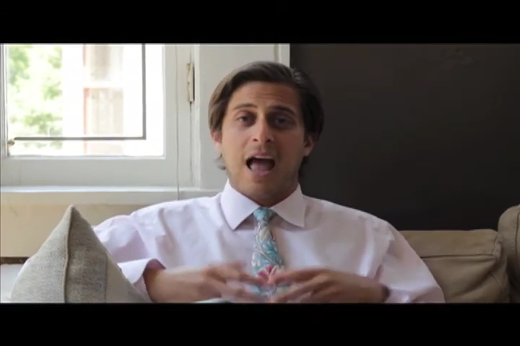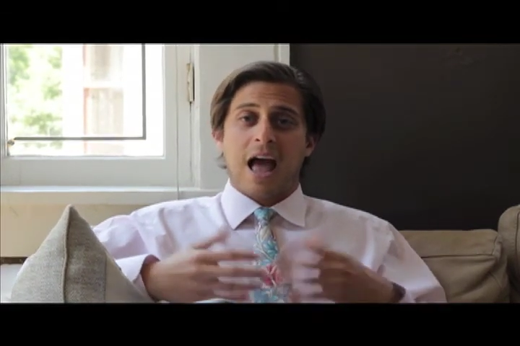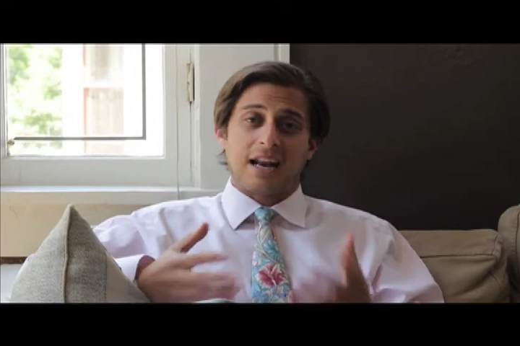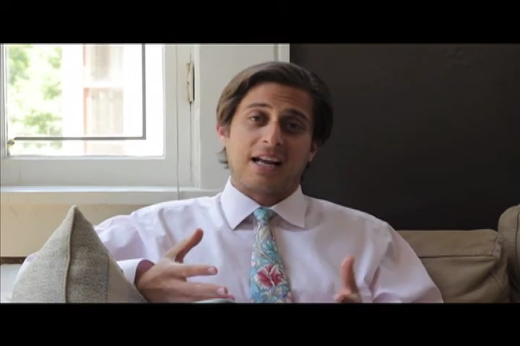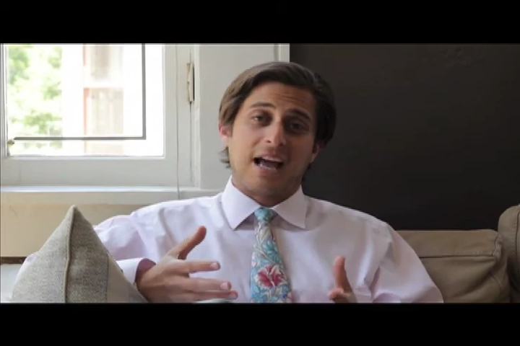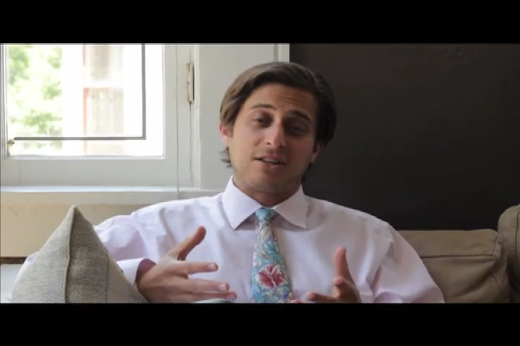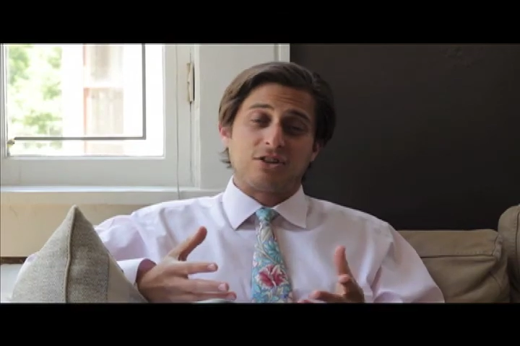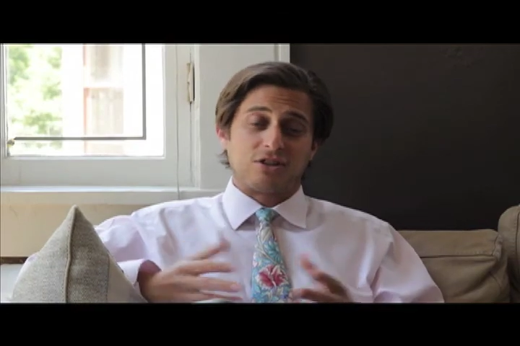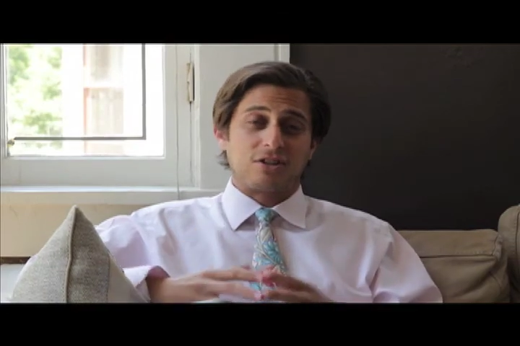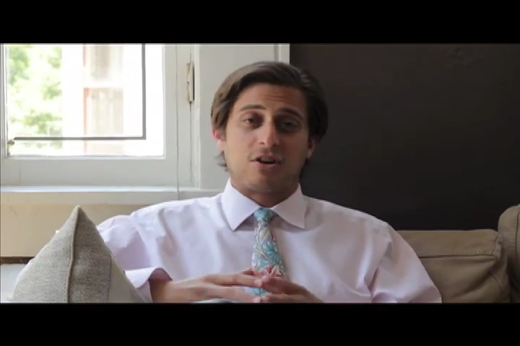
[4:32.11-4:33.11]
And again,
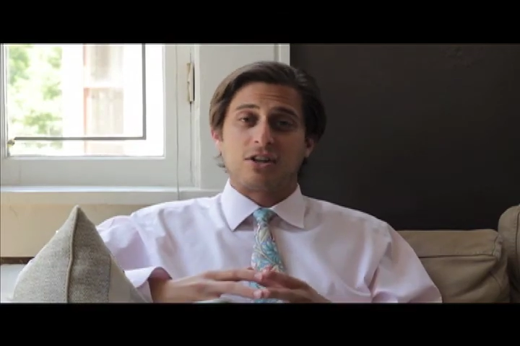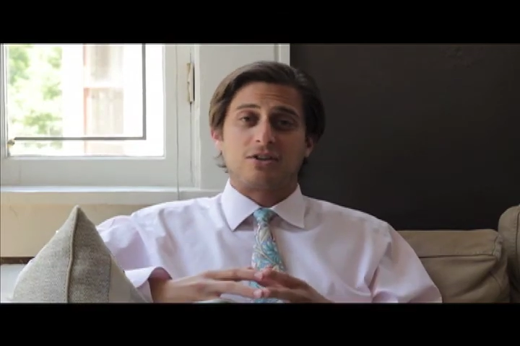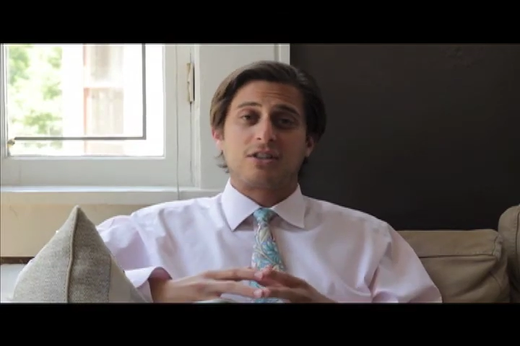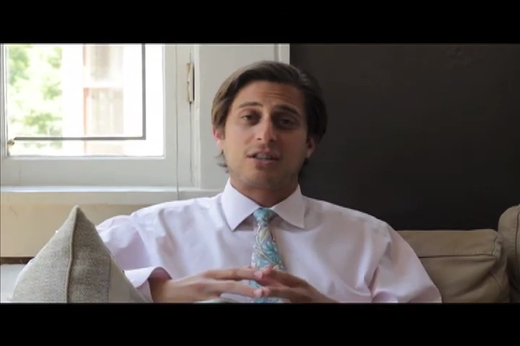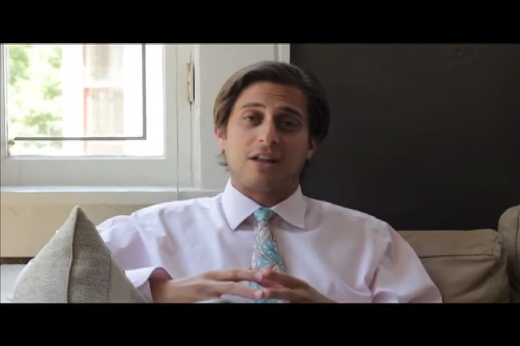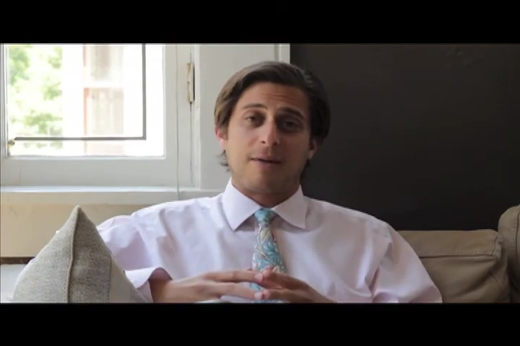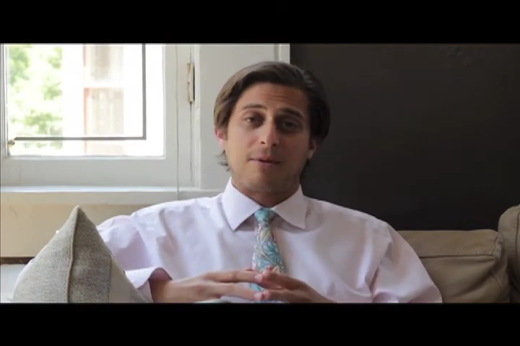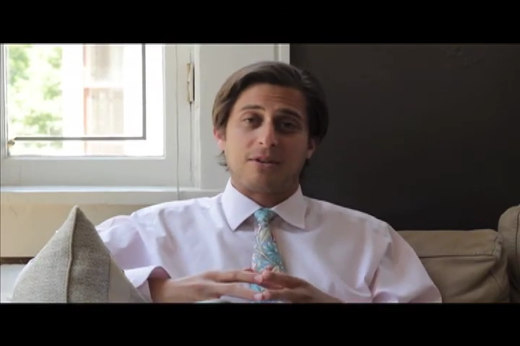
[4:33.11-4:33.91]
just as our little disclaimer,